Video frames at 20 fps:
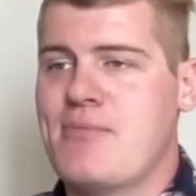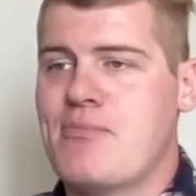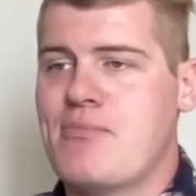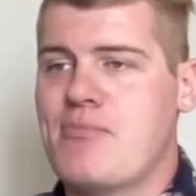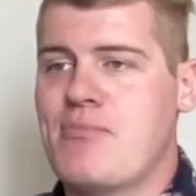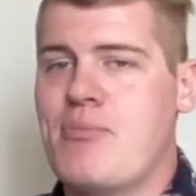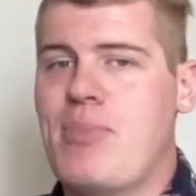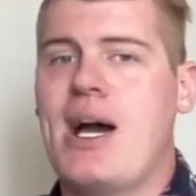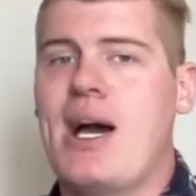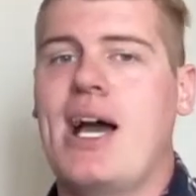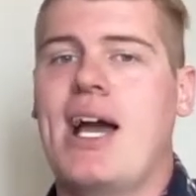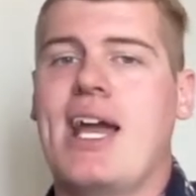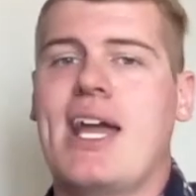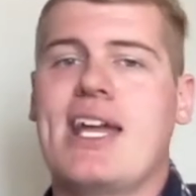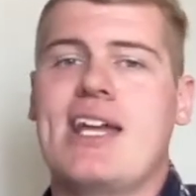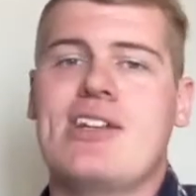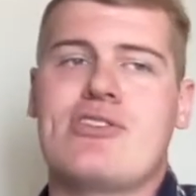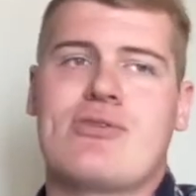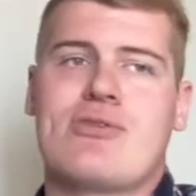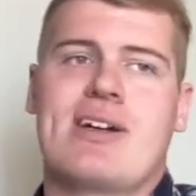
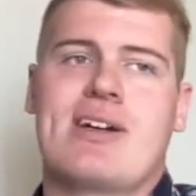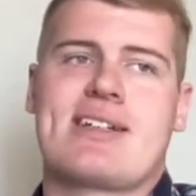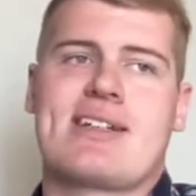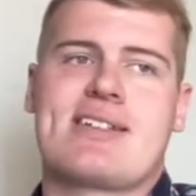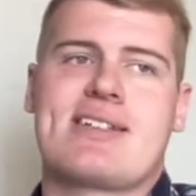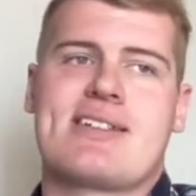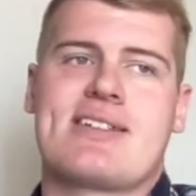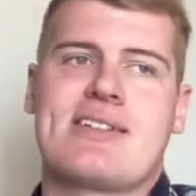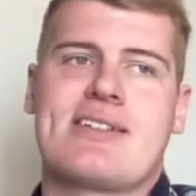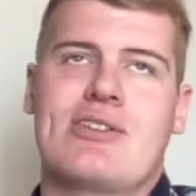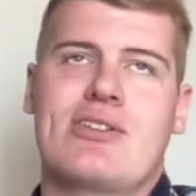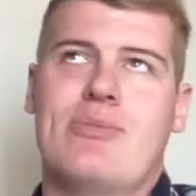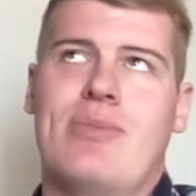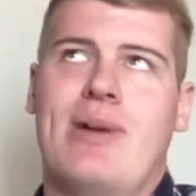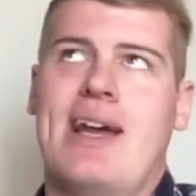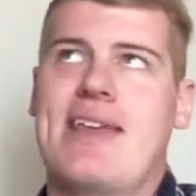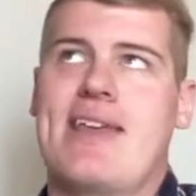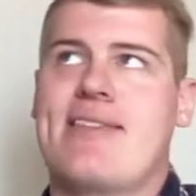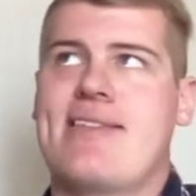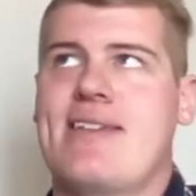buy trucks or
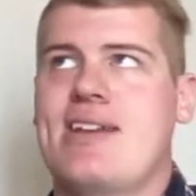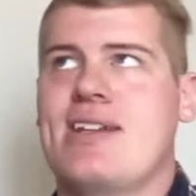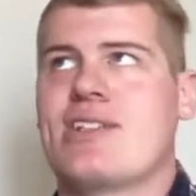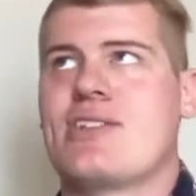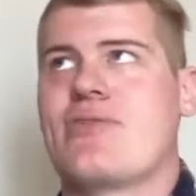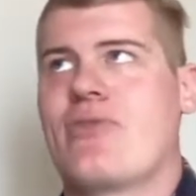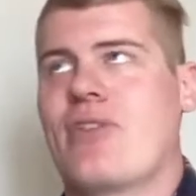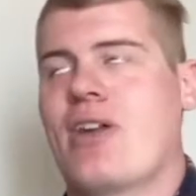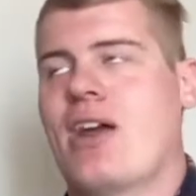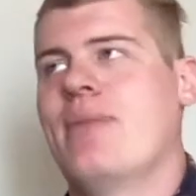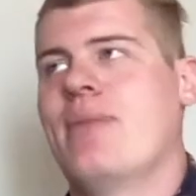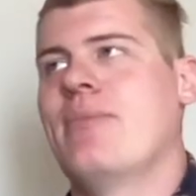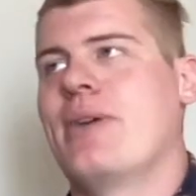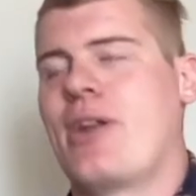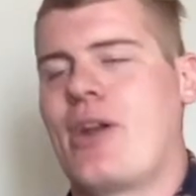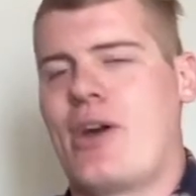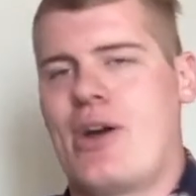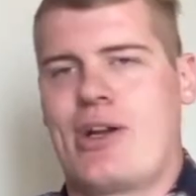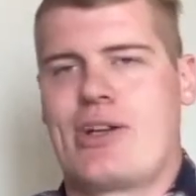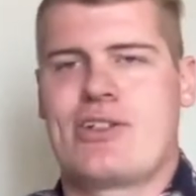buy things from
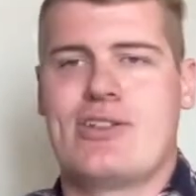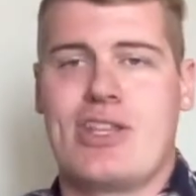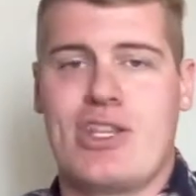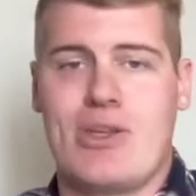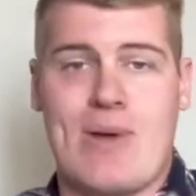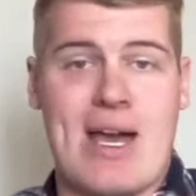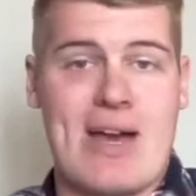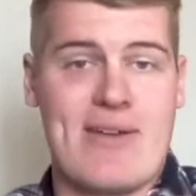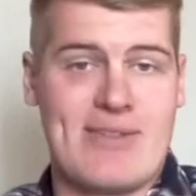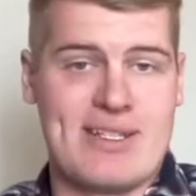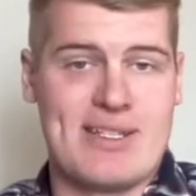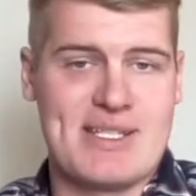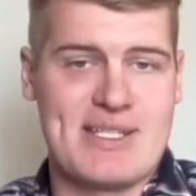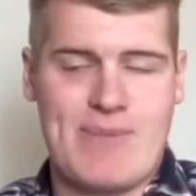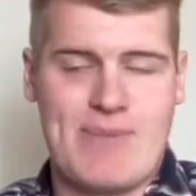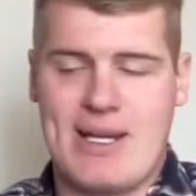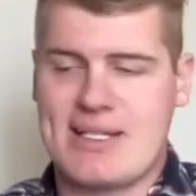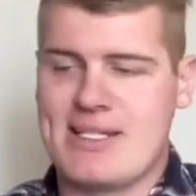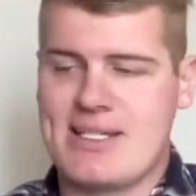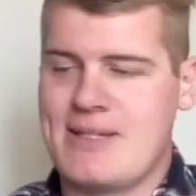an auction that you haven't
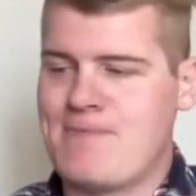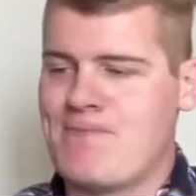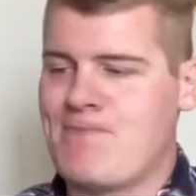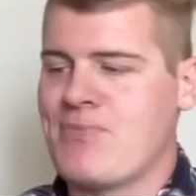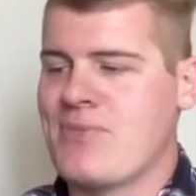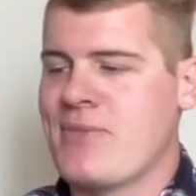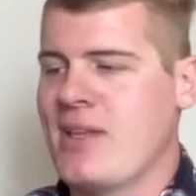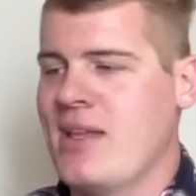inspected,